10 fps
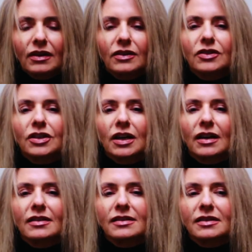
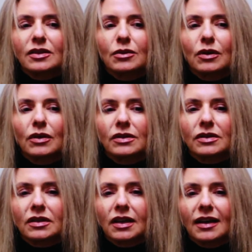Chest towards the
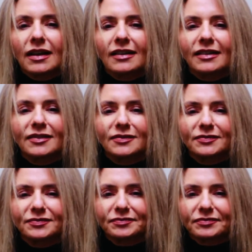sky.
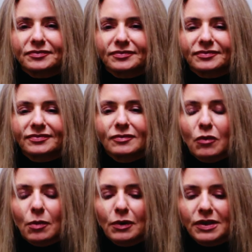
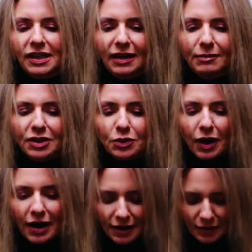One more time each way.